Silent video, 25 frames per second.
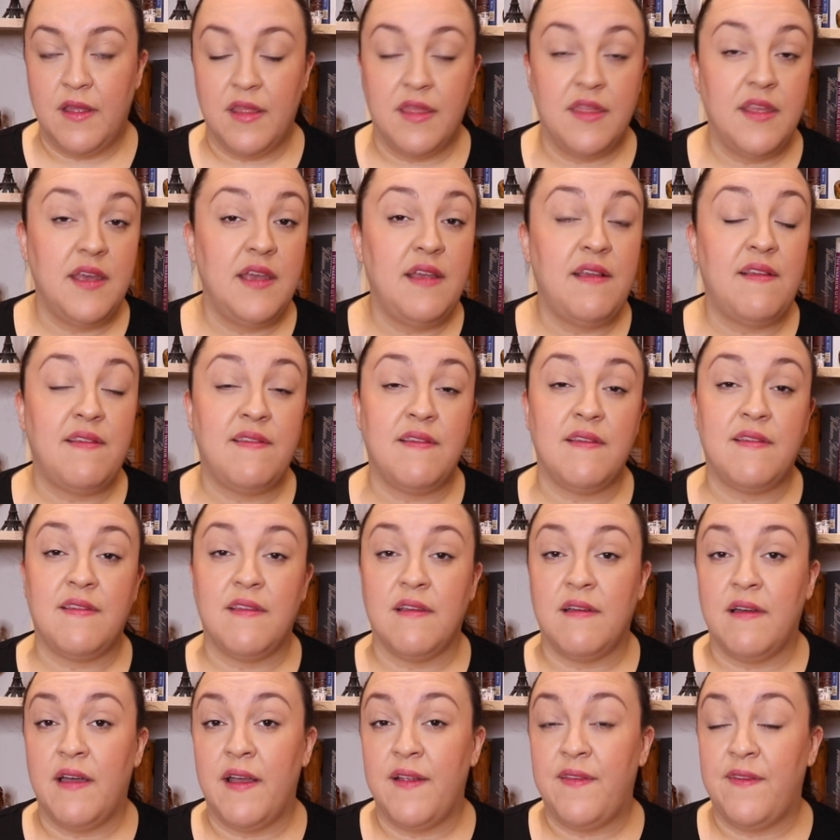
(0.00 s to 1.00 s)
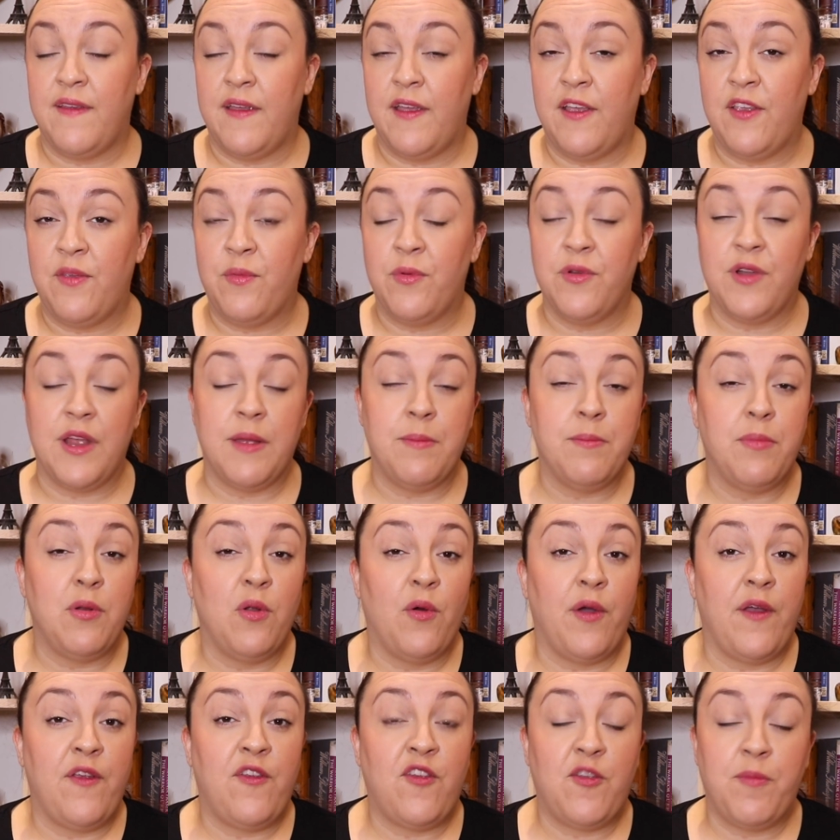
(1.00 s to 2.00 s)
These societies would
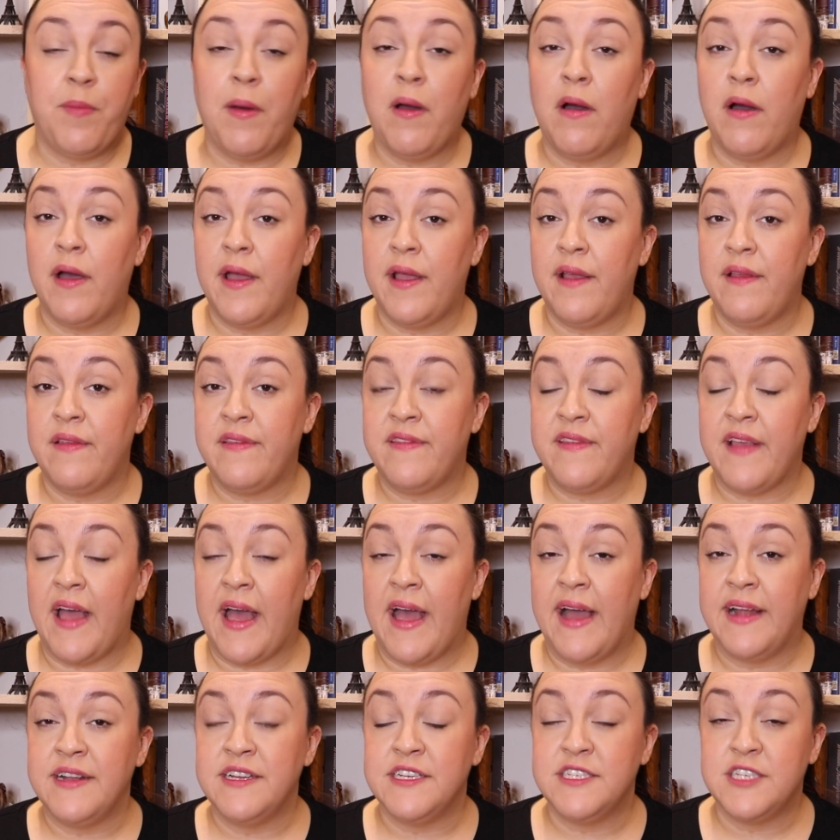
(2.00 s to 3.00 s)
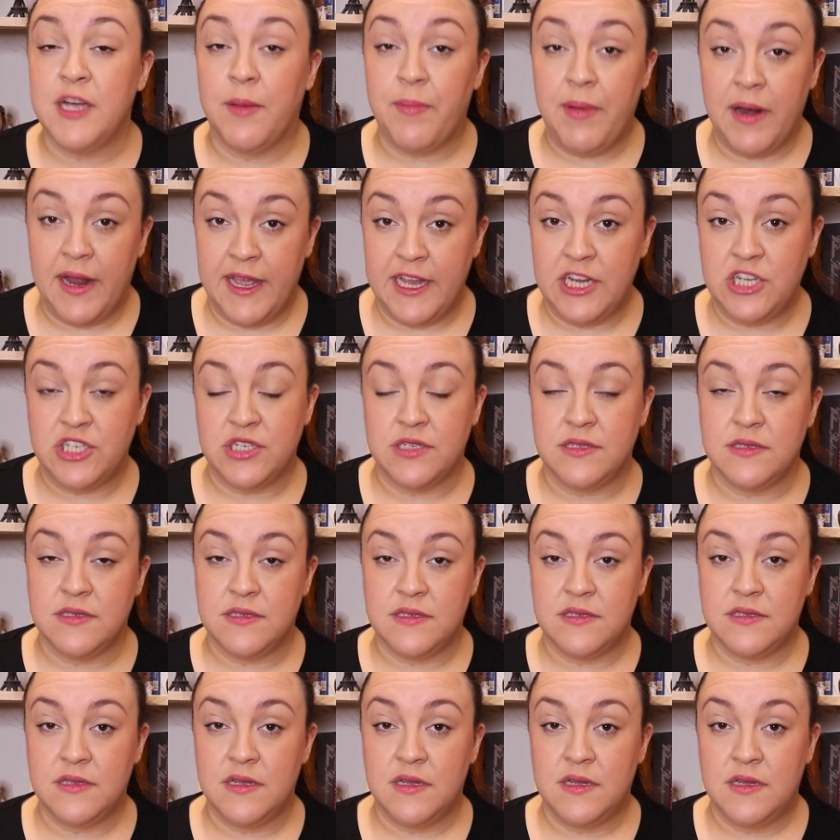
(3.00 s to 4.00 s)
employ spies and double
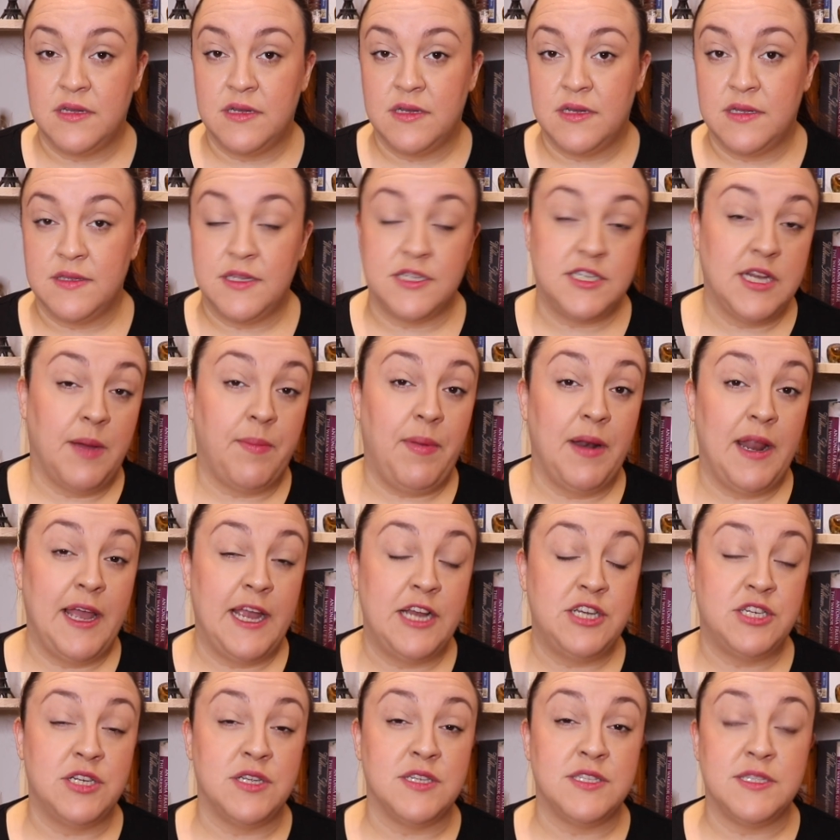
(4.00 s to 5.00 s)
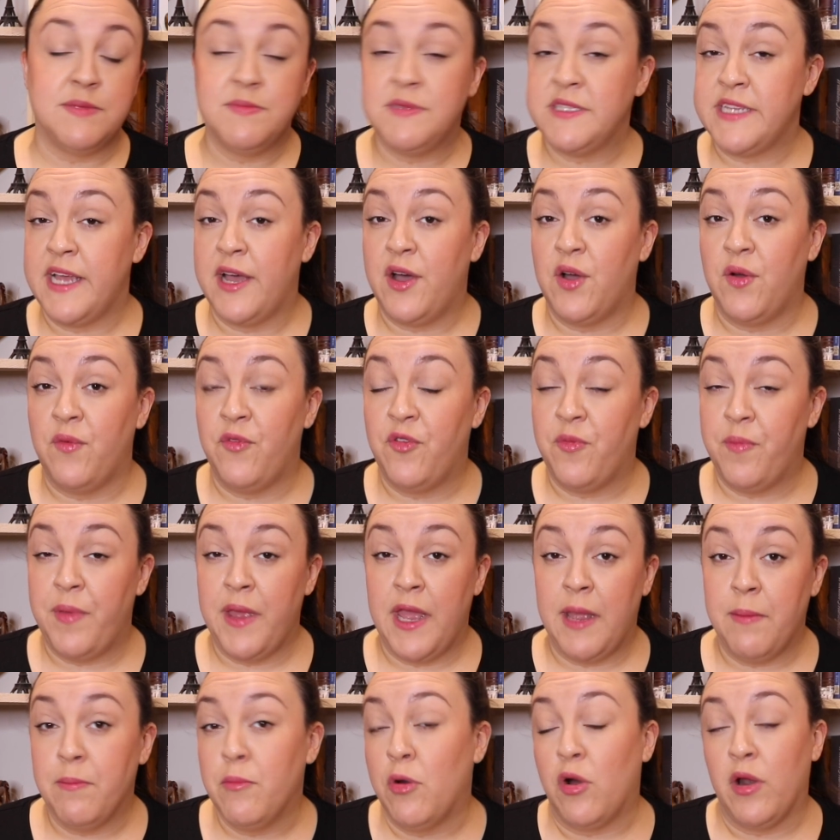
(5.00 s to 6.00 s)
agents, the double agents themselves
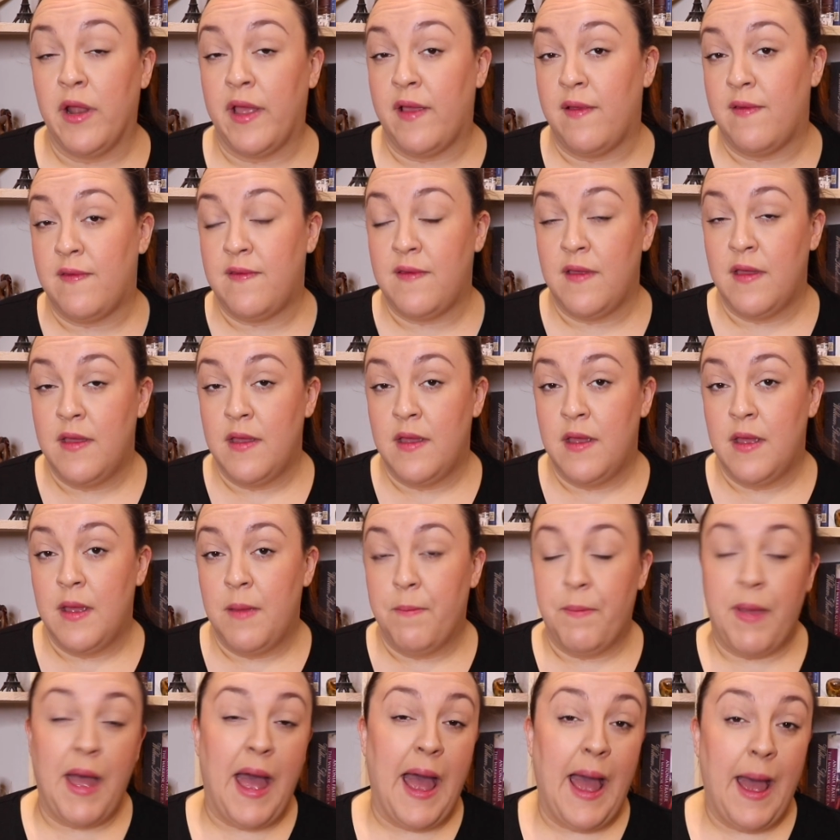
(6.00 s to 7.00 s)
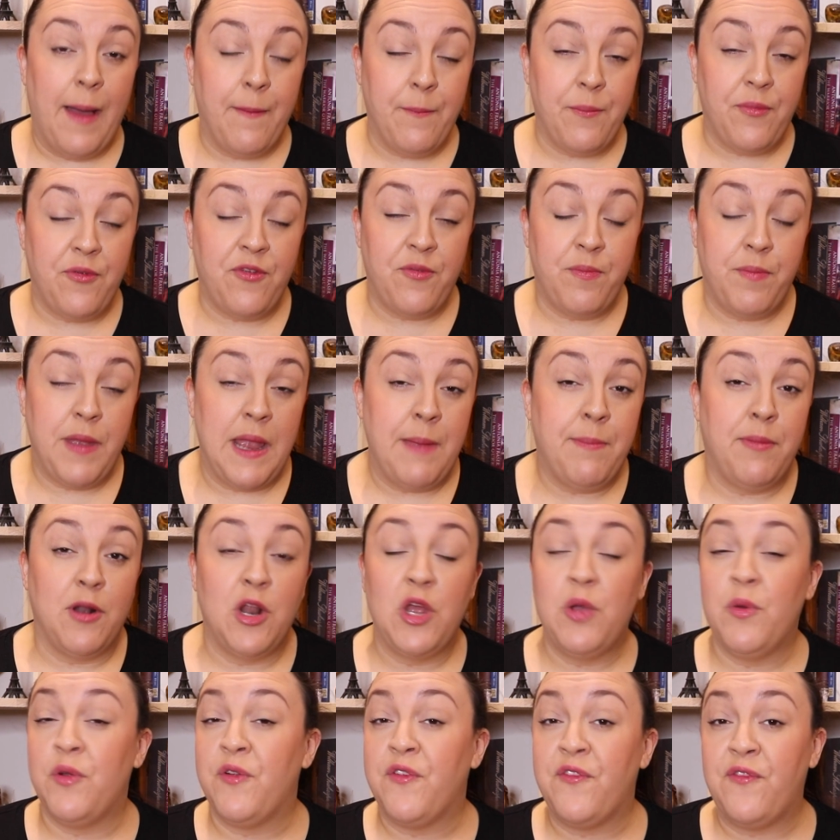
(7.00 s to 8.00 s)
being Mollies, perhaps people
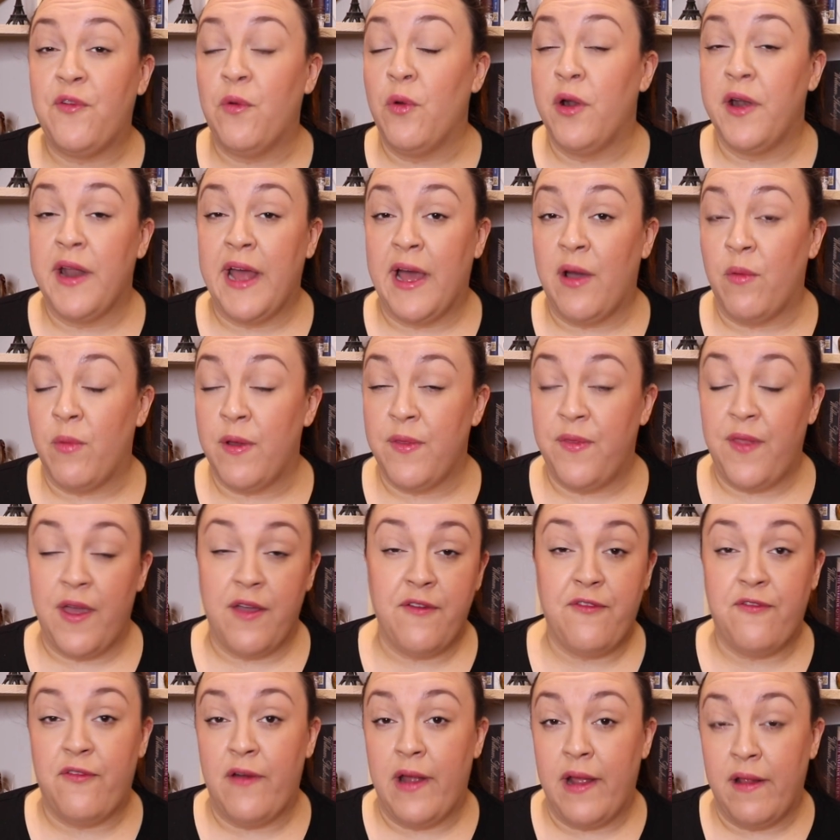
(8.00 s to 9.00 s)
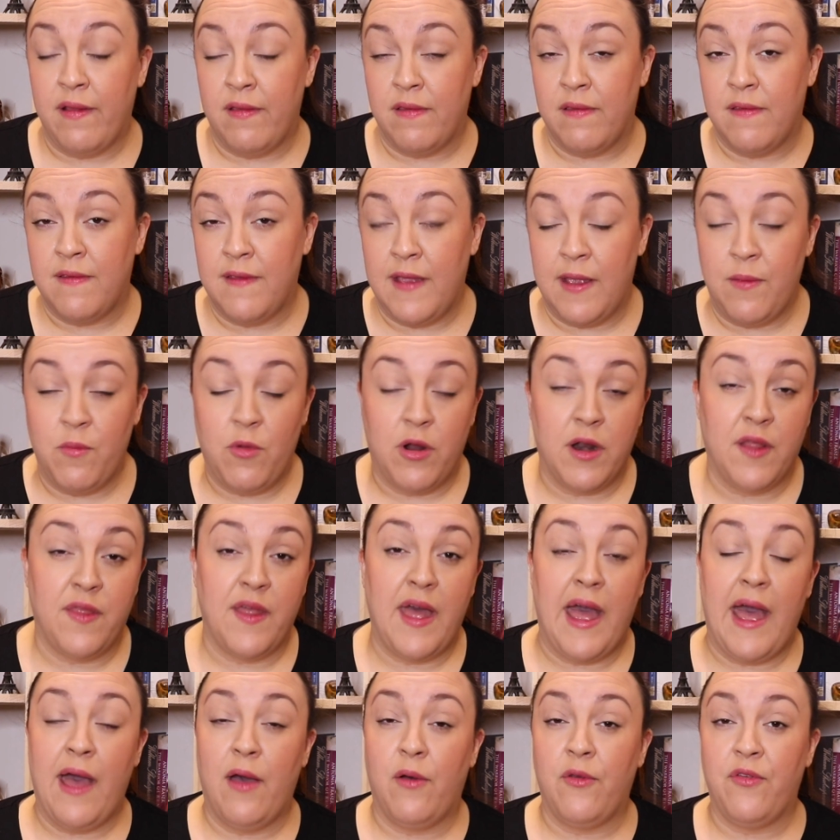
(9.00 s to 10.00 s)
who had fallen out with their friends in one of
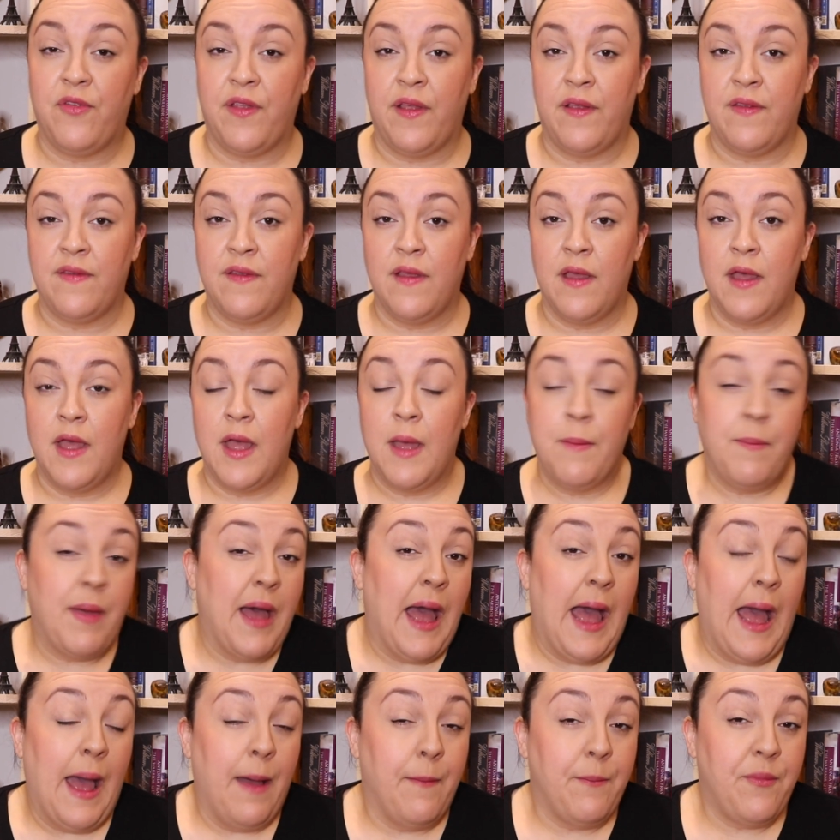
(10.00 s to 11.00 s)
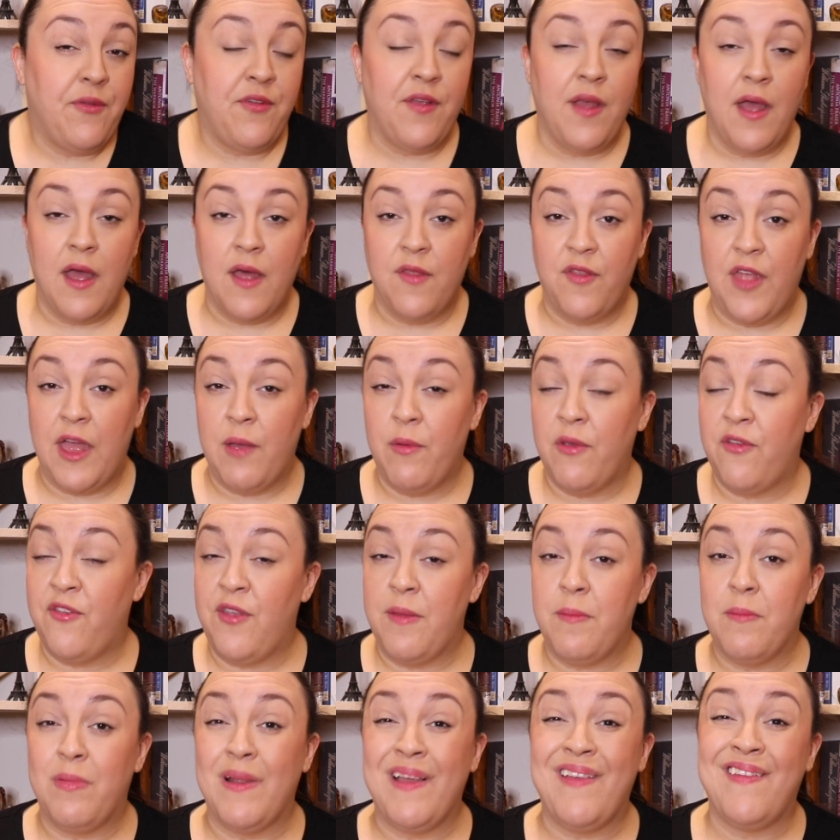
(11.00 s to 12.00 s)
the houses. Perhaps they were
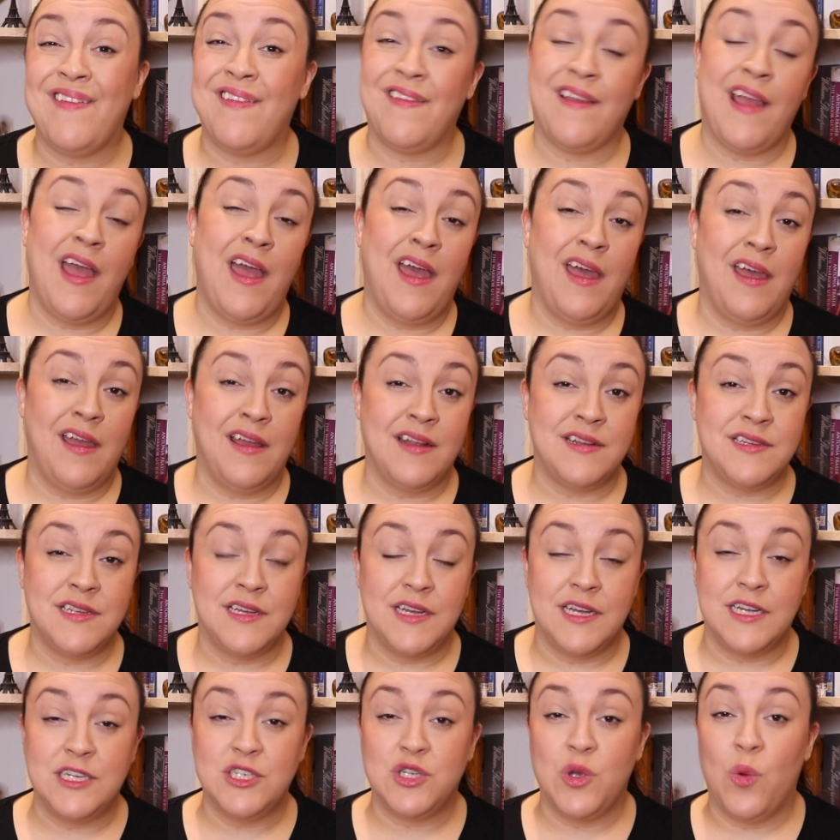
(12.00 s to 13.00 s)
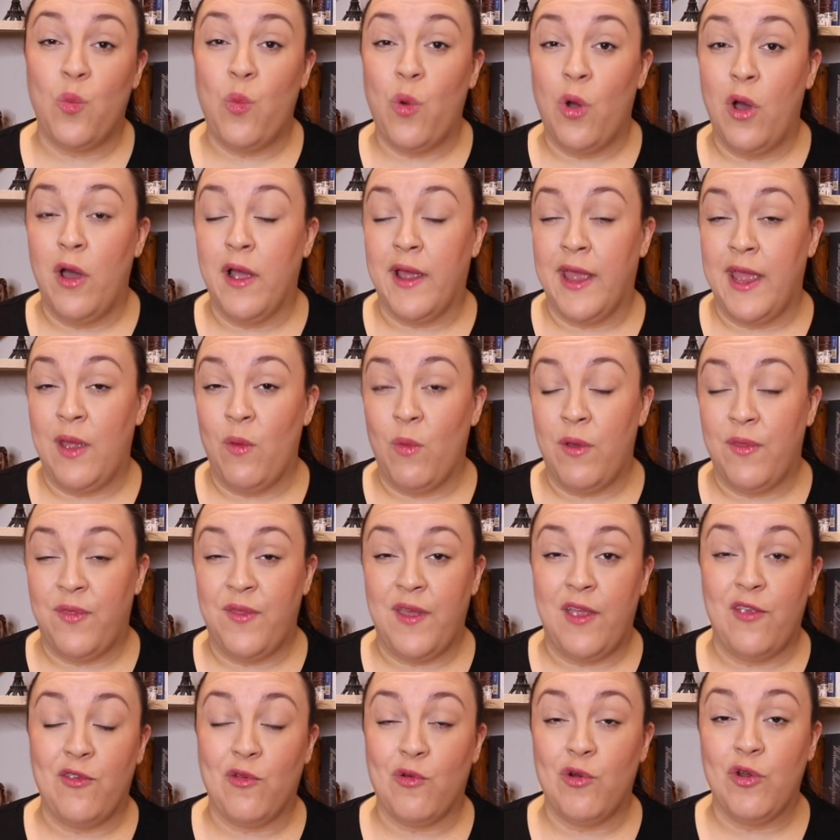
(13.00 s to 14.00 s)
simply scared into working with
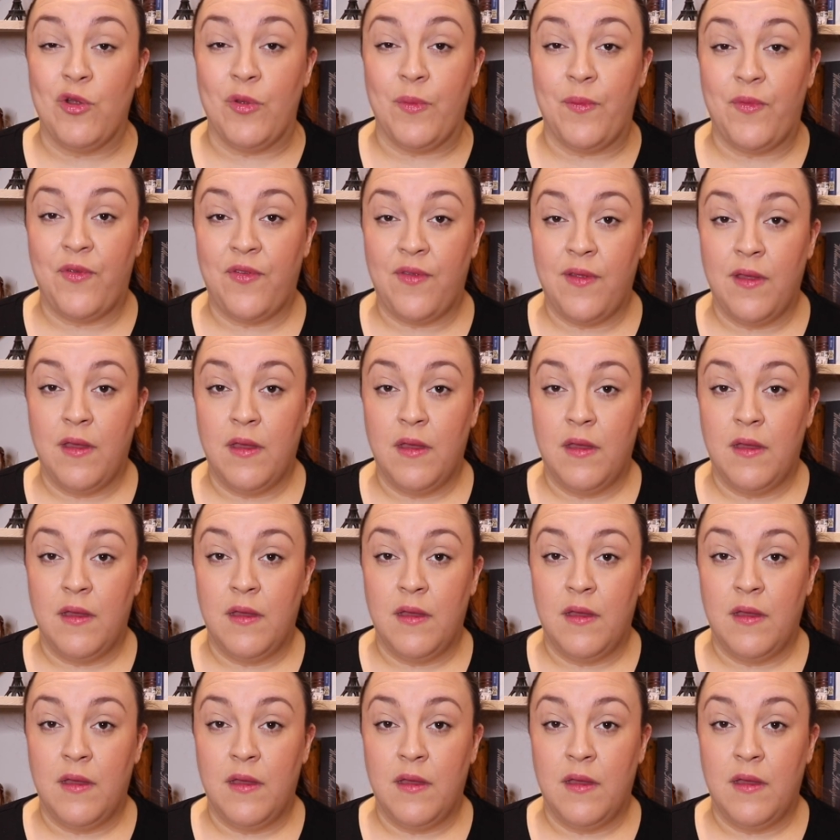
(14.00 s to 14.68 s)
these groups.